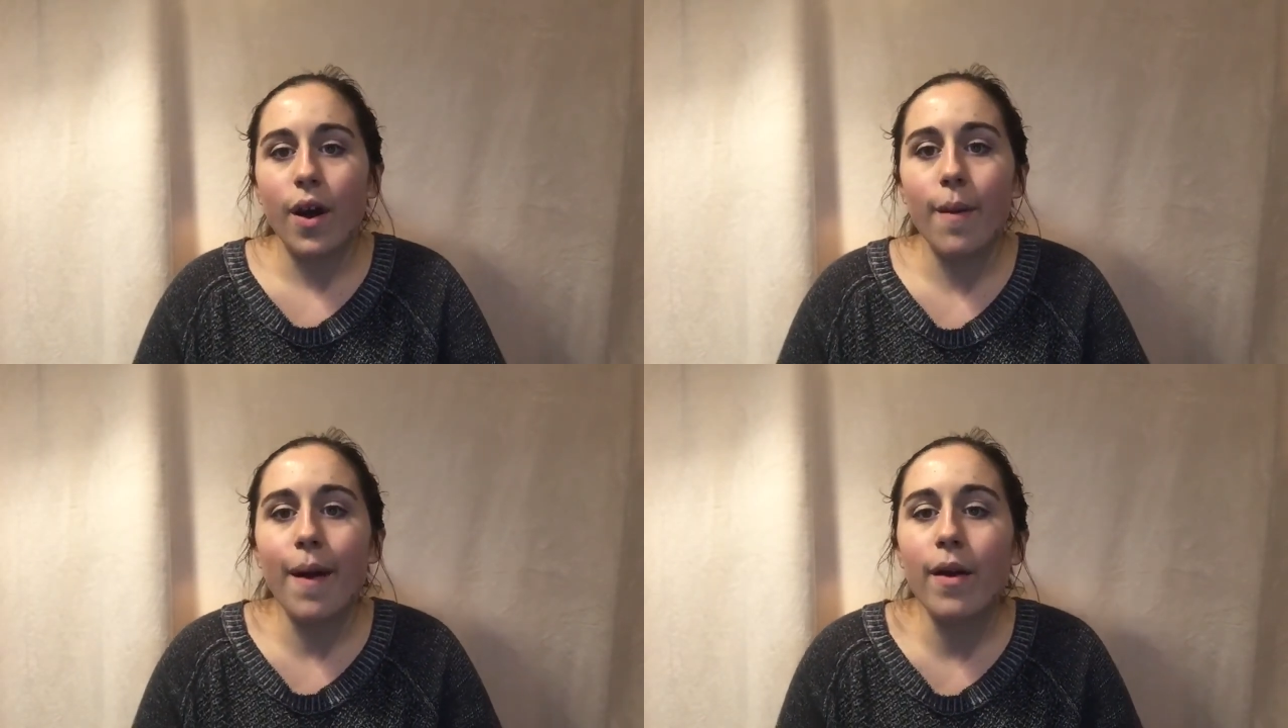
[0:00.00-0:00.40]

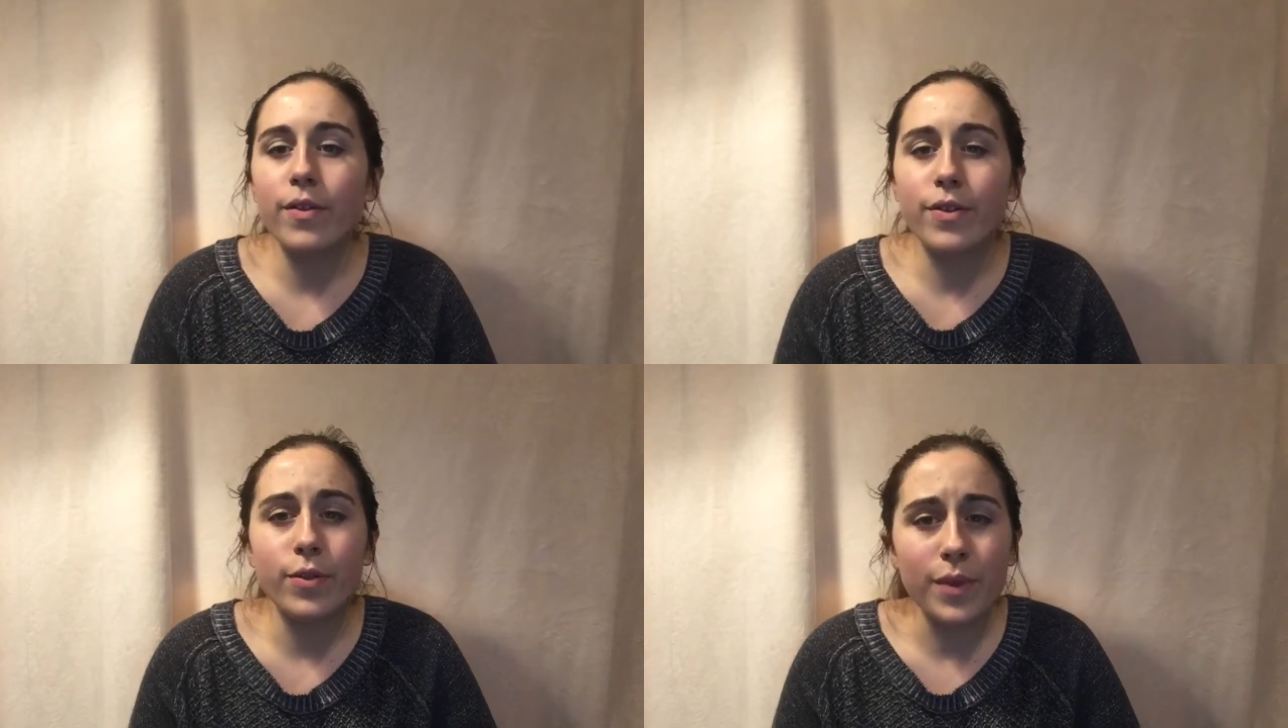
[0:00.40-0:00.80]
about
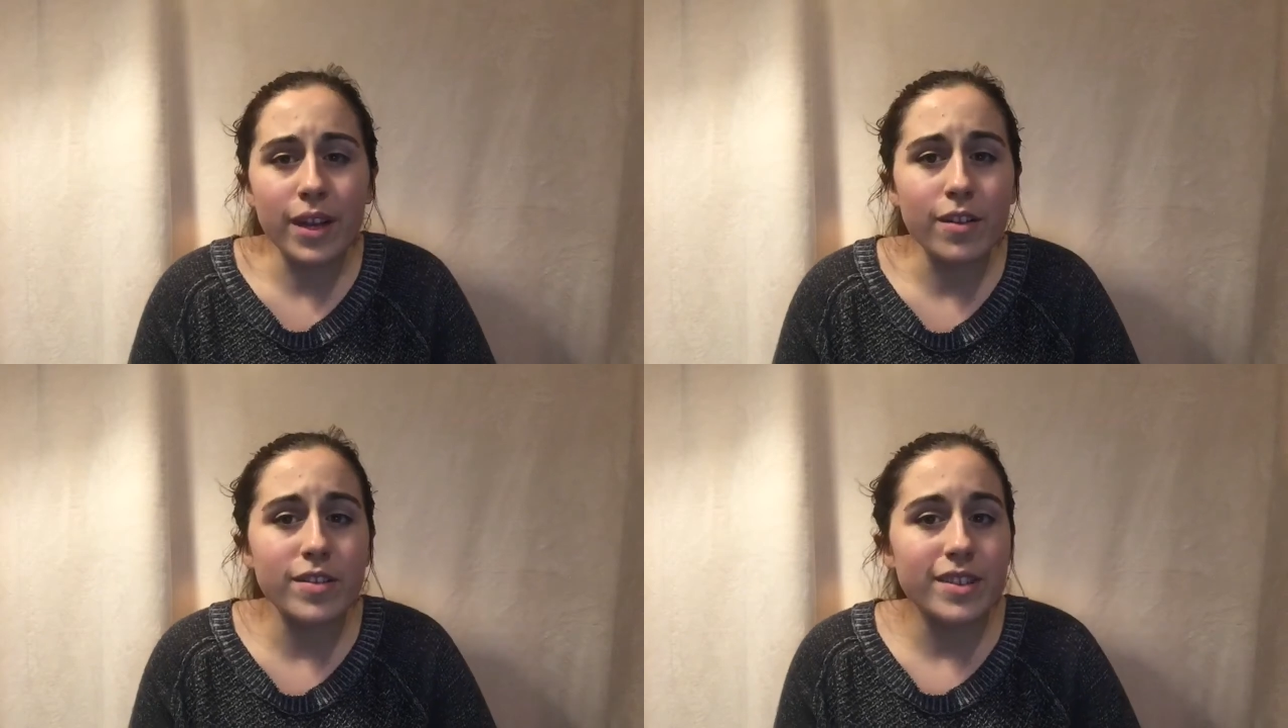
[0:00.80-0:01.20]

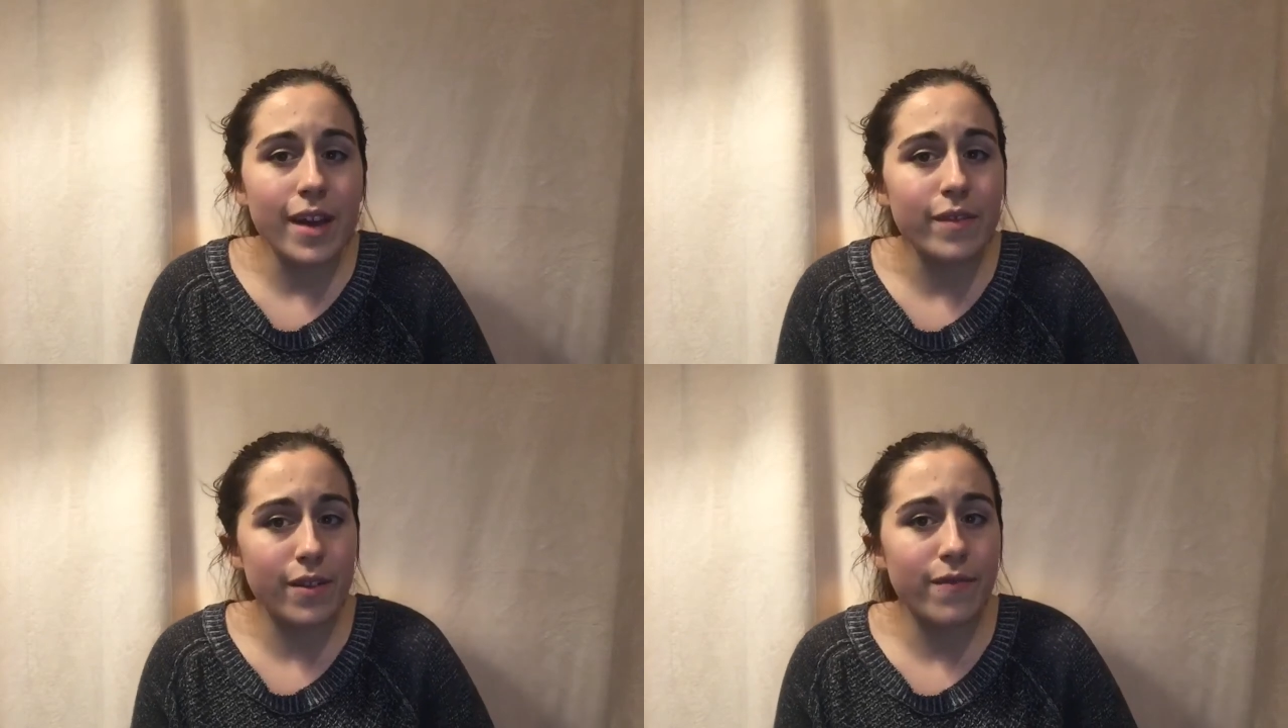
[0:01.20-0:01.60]

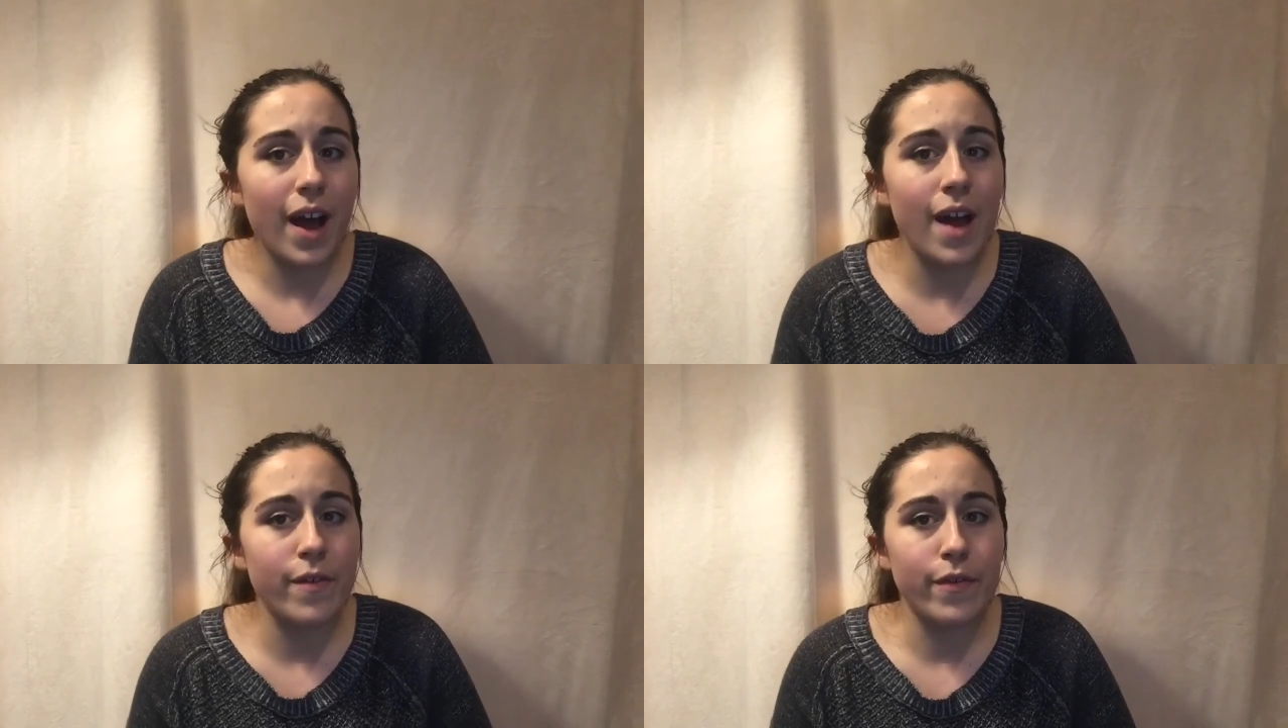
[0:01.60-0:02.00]

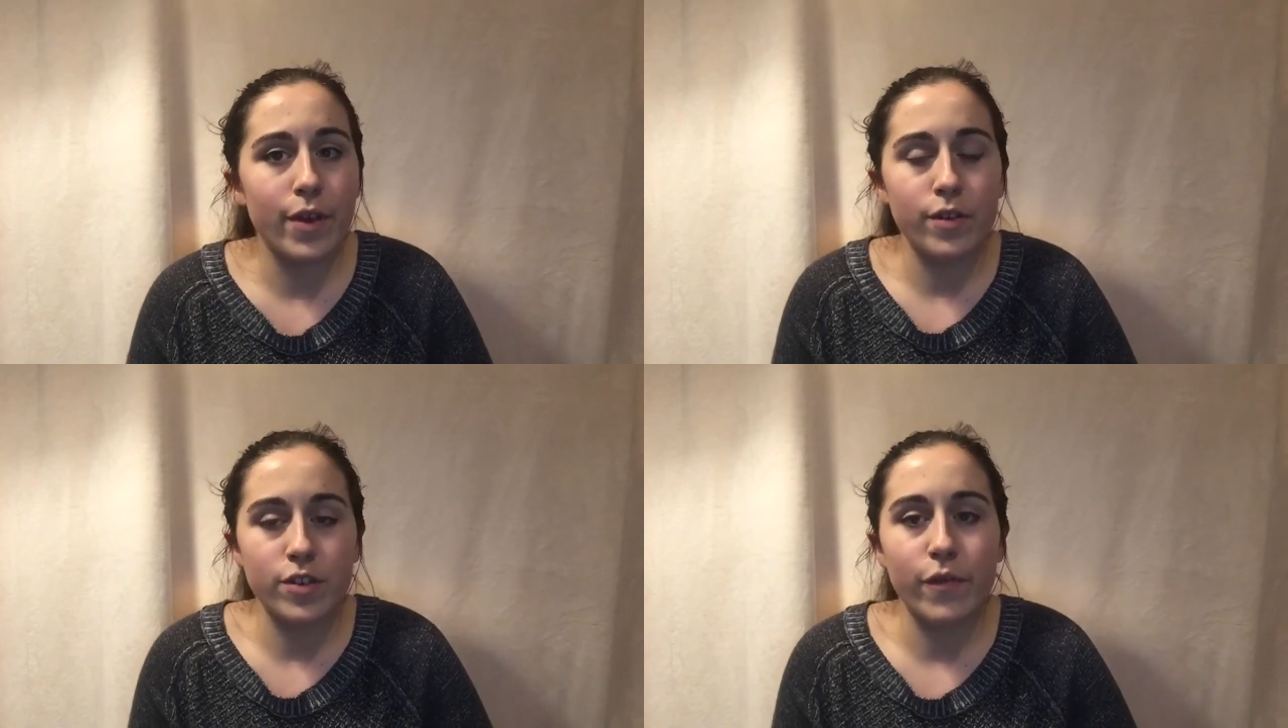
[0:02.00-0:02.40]
375 of
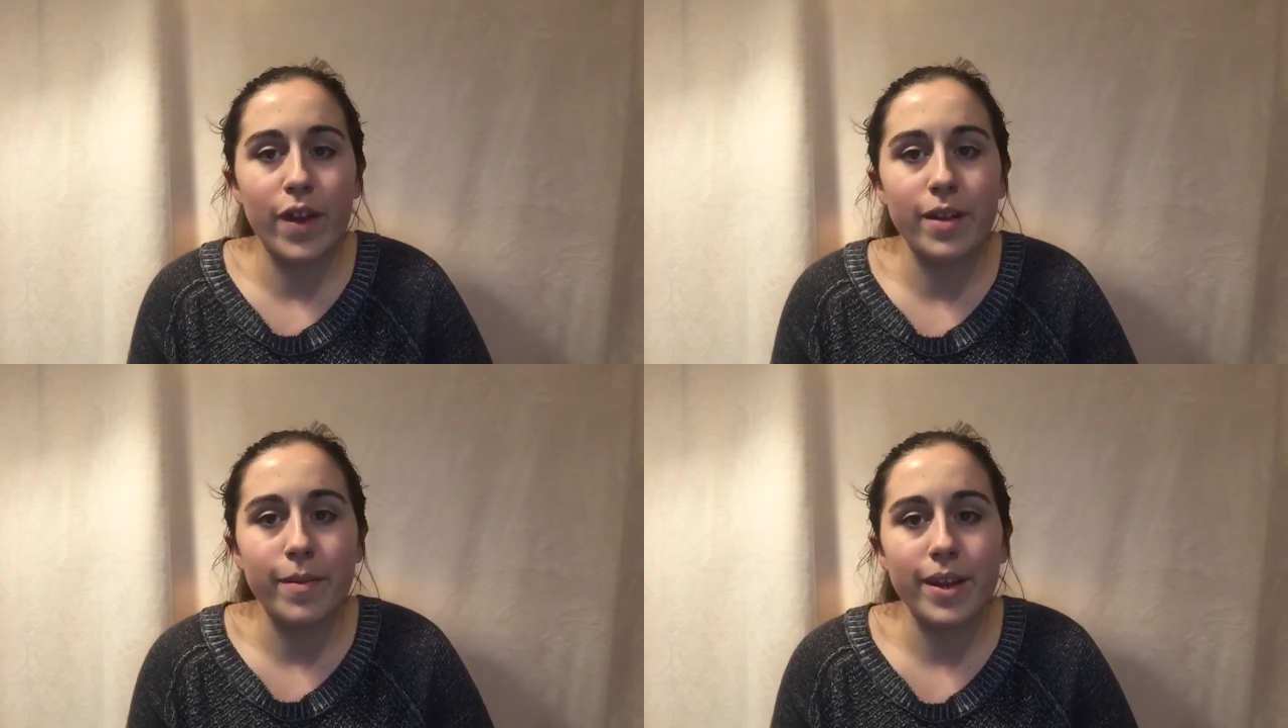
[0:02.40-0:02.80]
those are
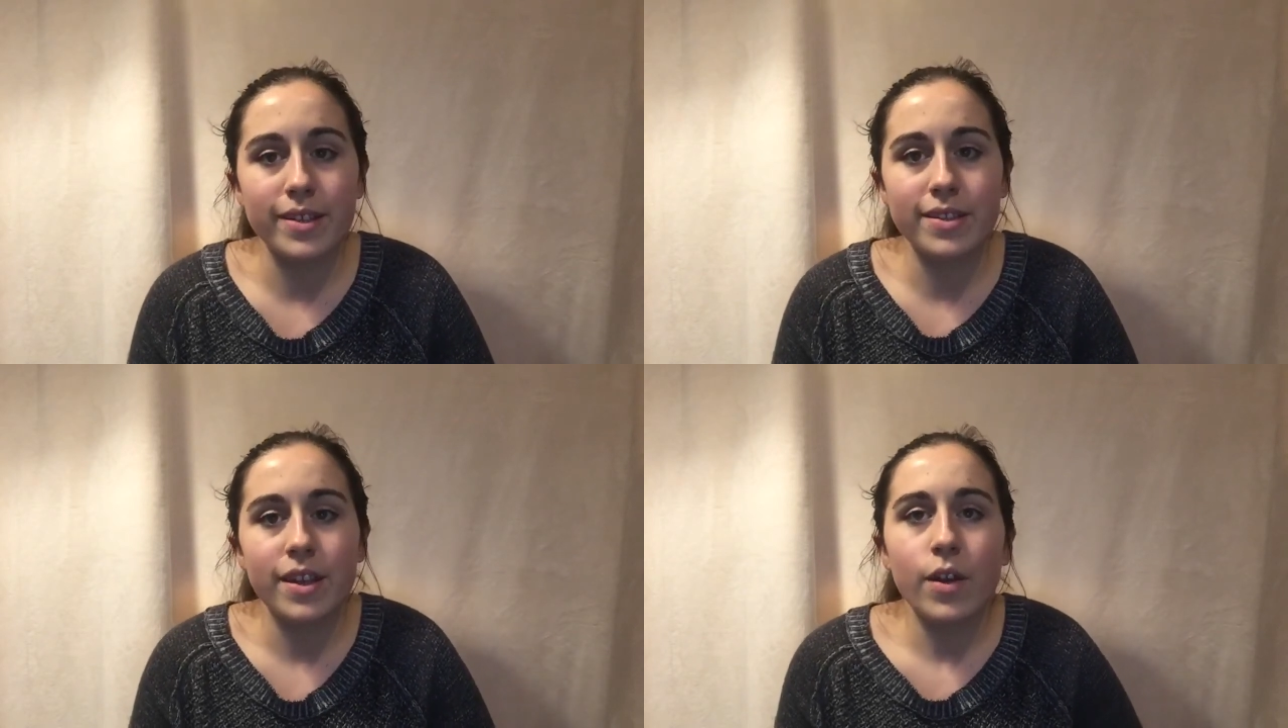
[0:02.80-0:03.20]

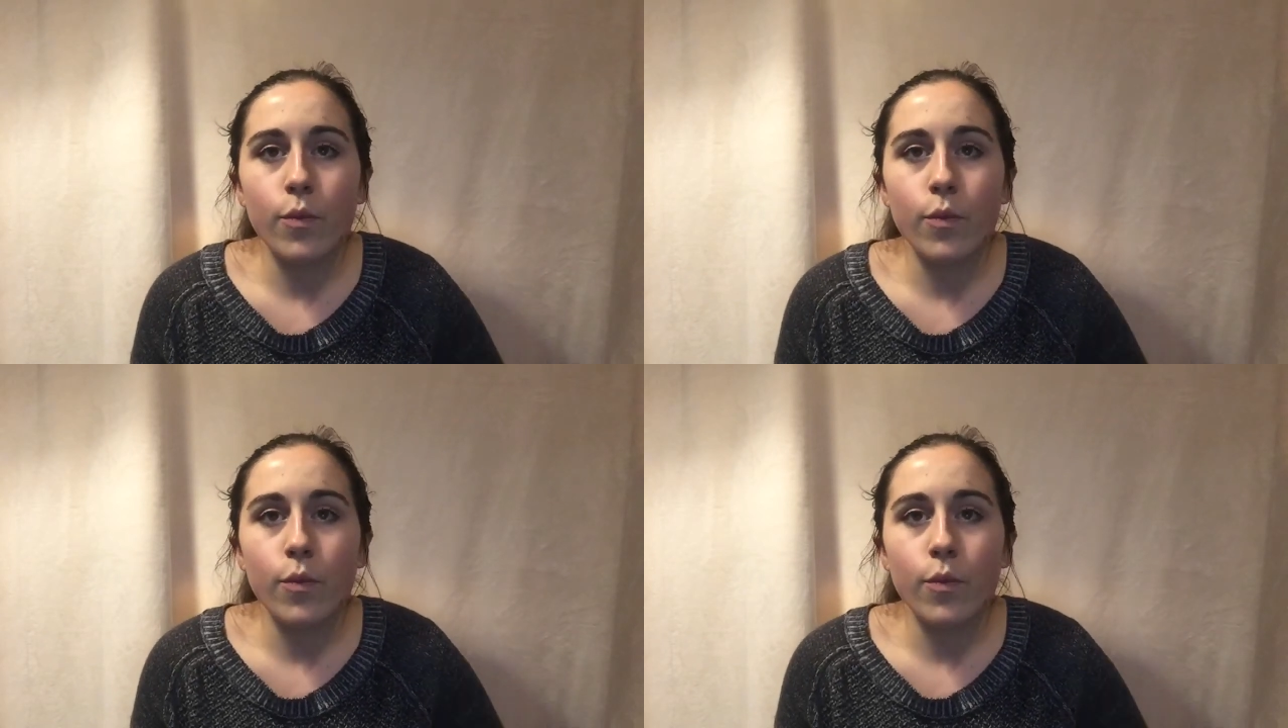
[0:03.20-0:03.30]
venomous,